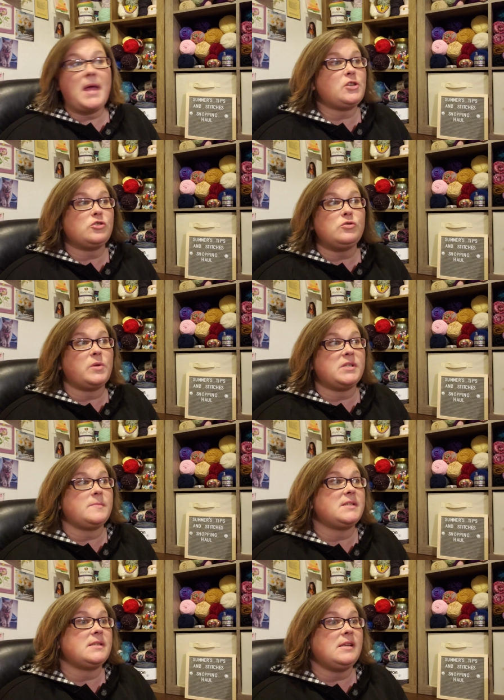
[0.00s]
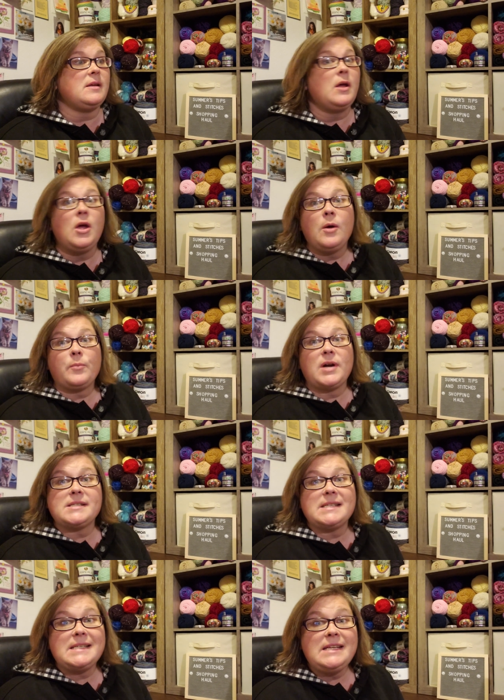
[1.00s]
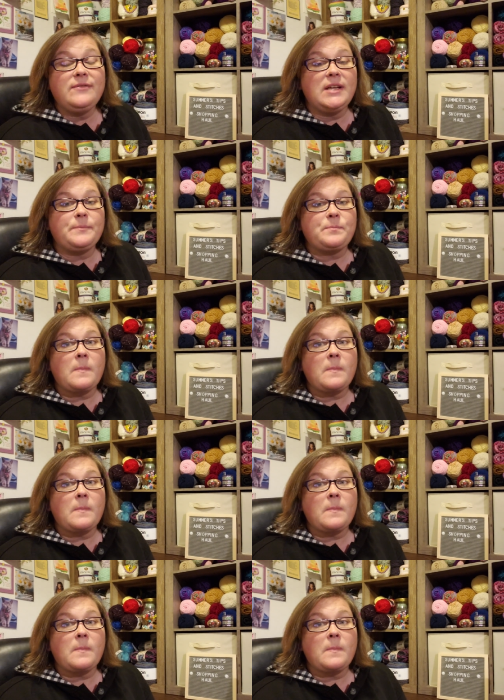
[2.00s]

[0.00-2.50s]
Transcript: magical Christmas present evening.